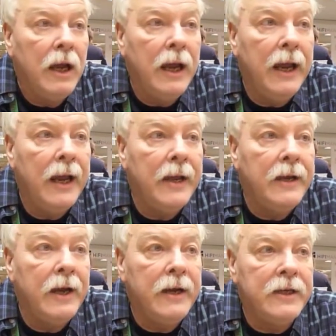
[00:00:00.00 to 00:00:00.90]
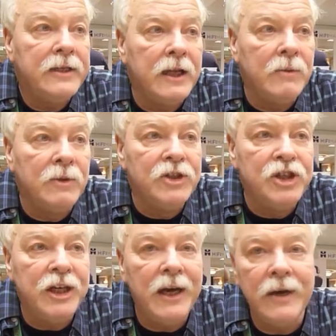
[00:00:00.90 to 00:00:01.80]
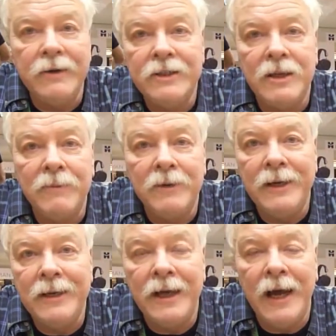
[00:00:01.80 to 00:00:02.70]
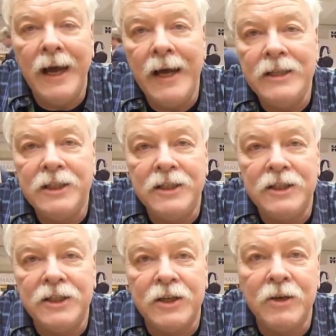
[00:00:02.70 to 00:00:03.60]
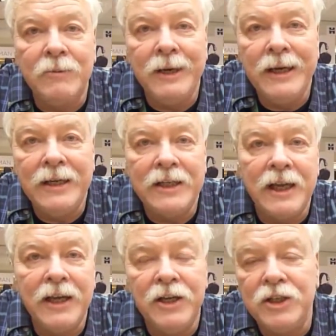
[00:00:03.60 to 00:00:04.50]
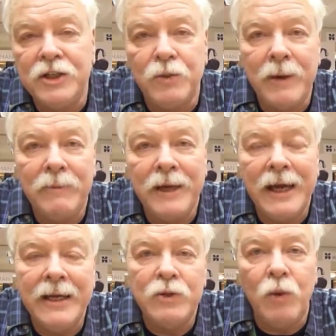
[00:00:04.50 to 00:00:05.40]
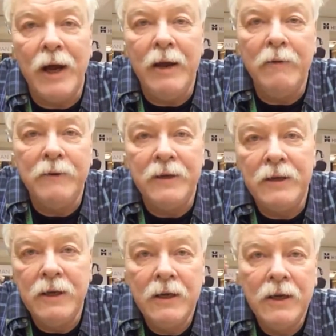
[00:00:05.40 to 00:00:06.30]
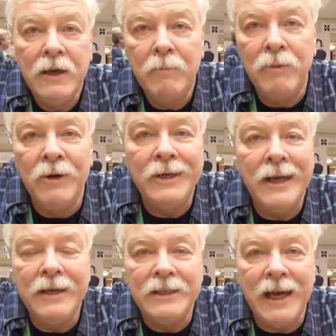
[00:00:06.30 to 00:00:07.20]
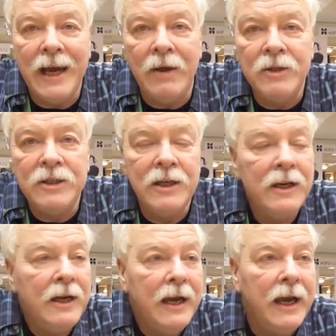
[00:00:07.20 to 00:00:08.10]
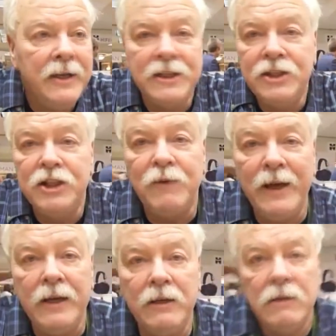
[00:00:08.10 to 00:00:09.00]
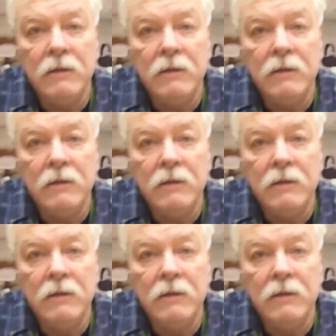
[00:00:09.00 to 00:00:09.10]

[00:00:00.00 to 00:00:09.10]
And you tell them, well, gee, I heard something in the highs that disturbed me, and it's like you just raped the guy's wife and burned down his house. And this is just fun.